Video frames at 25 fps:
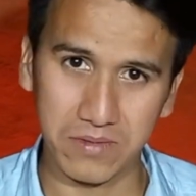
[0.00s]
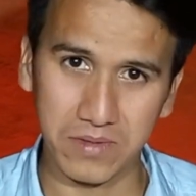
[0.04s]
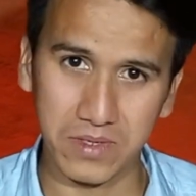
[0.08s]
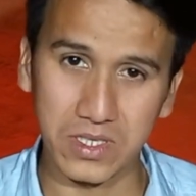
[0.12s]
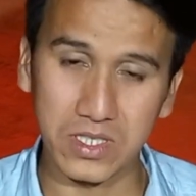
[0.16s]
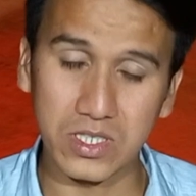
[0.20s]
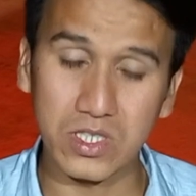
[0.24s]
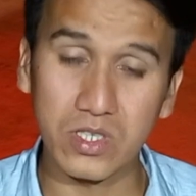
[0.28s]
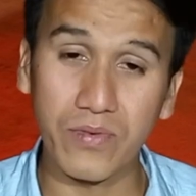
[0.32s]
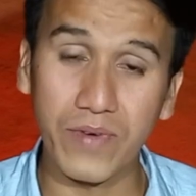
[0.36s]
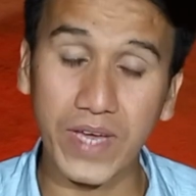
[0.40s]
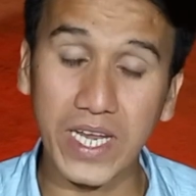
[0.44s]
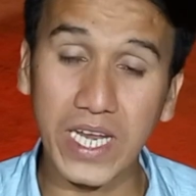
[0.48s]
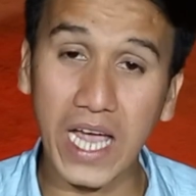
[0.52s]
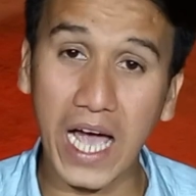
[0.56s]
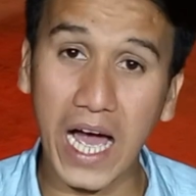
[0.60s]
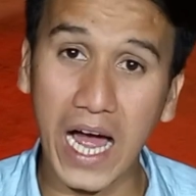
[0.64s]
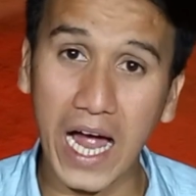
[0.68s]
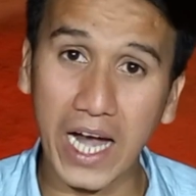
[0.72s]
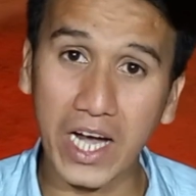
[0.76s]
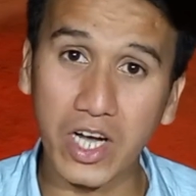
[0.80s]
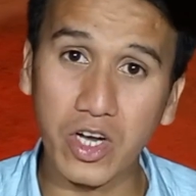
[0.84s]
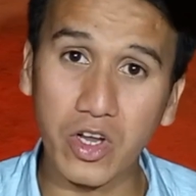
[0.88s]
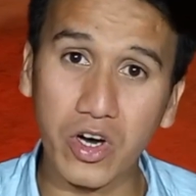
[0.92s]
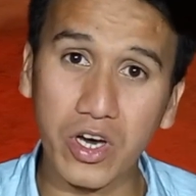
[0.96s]
it's a very
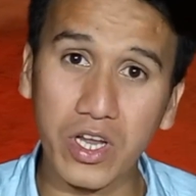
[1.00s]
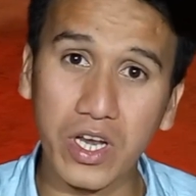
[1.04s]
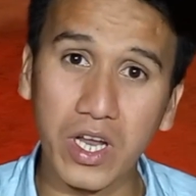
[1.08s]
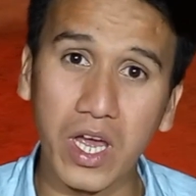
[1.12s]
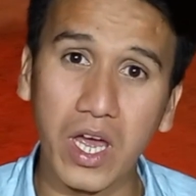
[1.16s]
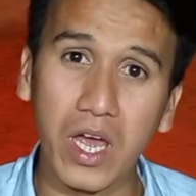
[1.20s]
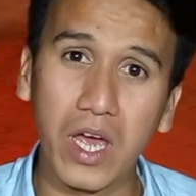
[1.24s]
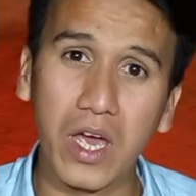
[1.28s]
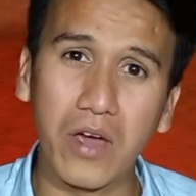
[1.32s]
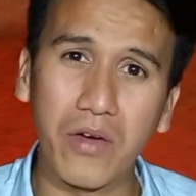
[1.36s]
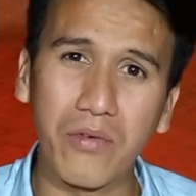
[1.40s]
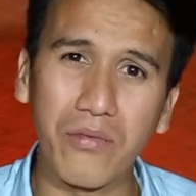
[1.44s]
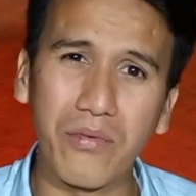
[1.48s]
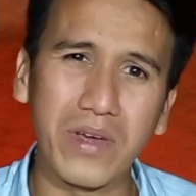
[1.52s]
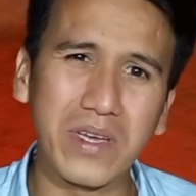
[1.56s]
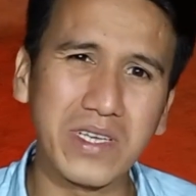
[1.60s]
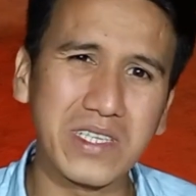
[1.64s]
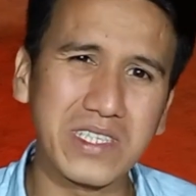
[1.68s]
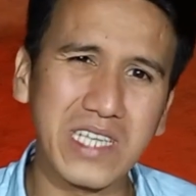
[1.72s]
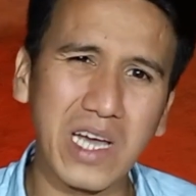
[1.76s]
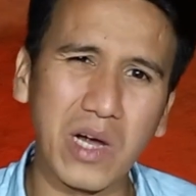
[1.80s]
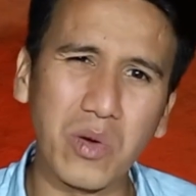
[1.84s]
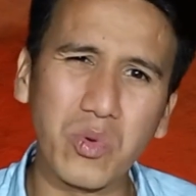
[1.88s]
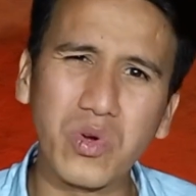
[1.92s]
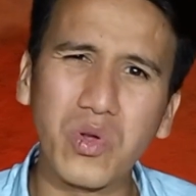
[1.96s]
hard or
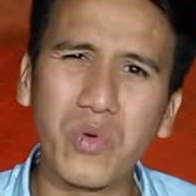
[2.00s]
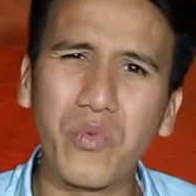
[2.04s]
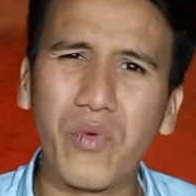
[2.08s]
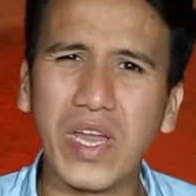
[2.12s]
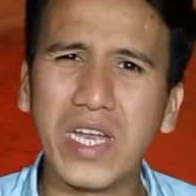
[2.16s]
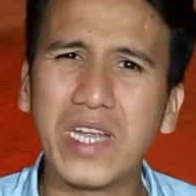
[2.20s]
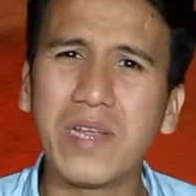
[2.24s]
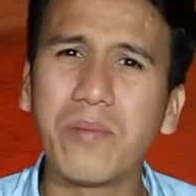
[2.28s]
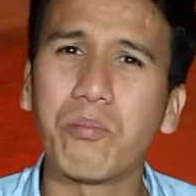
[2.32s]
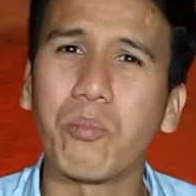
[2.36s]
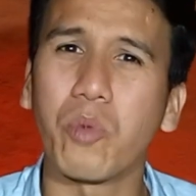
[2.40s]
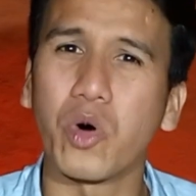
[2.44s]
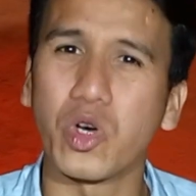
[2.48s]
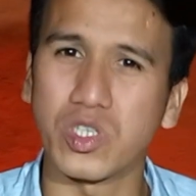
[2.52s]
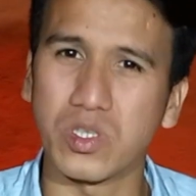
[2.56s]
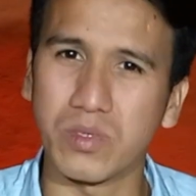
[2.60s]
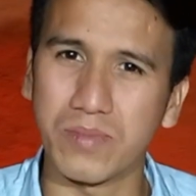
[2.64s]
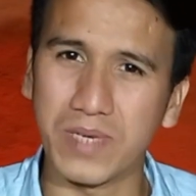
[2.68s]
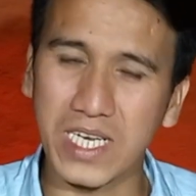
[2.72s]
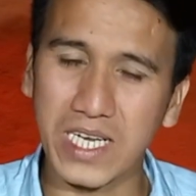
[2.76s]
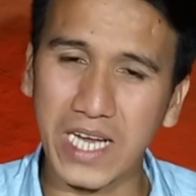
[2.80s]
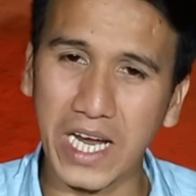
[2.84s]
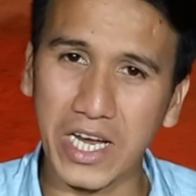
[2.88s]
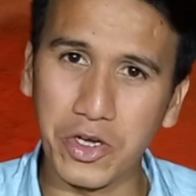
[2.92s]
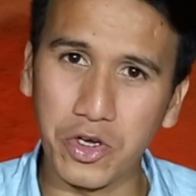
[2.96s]
sound a very
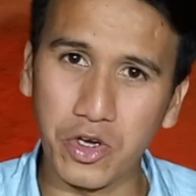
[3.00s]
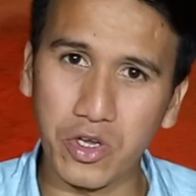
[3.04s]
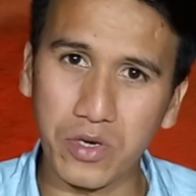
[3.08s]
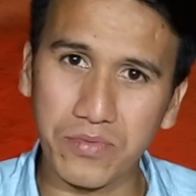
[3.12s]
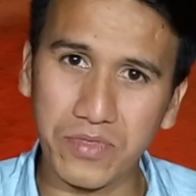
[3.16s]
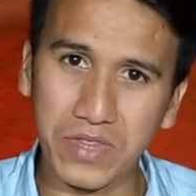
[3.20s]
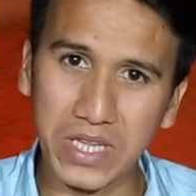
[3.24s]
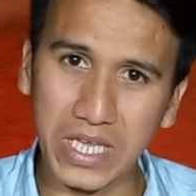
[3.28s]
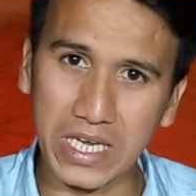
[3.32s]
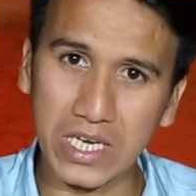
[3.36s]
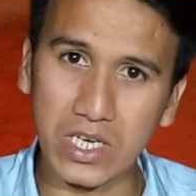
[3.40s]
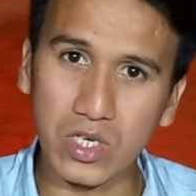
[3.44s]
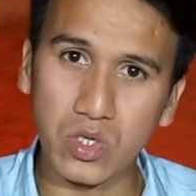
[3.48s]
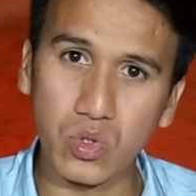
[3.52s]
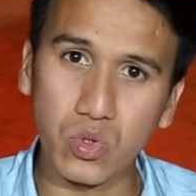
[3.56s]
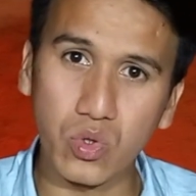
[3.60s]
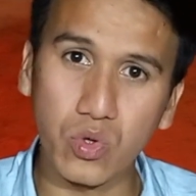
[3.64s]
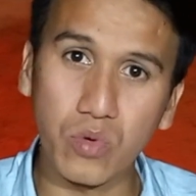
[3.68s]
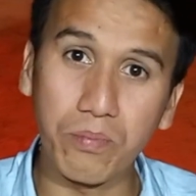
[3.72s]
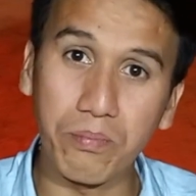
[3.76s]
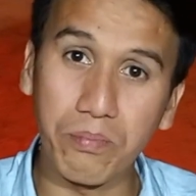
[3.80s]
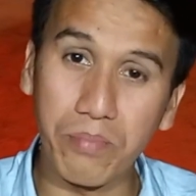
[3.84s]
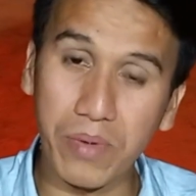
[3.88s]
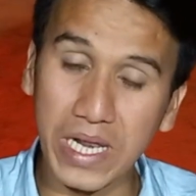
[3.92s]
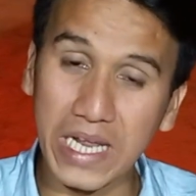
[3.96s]
impossible kind of thing to
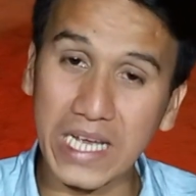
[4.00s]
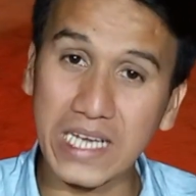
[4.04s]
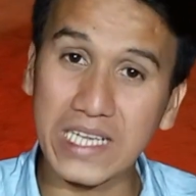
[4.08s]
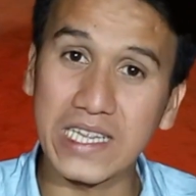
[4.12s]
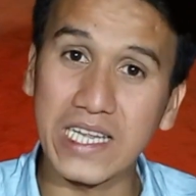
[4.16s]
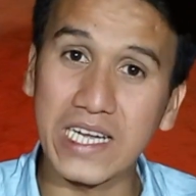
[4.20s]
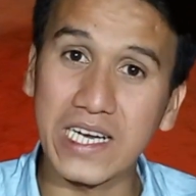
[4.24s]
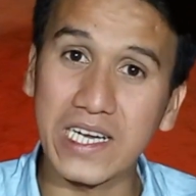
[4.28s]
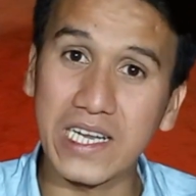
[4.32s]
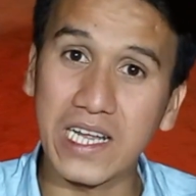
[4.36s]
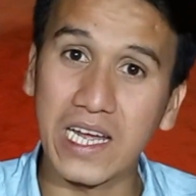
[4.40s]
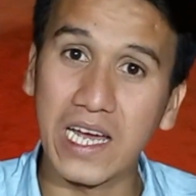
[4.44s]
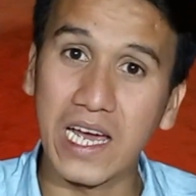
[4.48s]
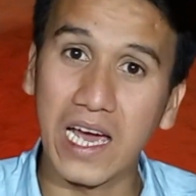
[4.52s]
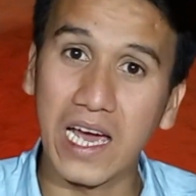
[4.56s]
break that